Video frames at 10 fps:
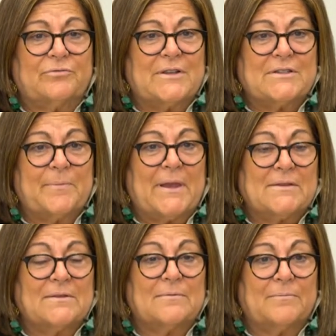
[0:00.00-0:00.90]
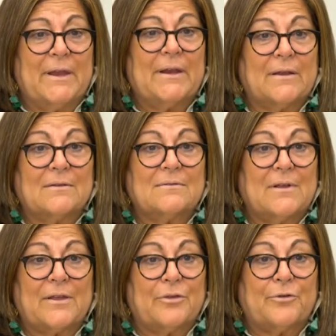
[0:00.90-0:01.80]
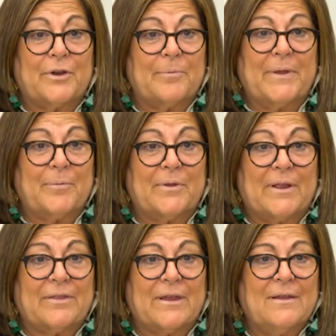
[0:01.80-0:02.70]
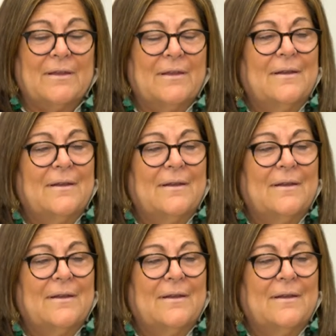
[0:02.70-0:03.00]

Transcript: resumes and meeting like 30 people, I think.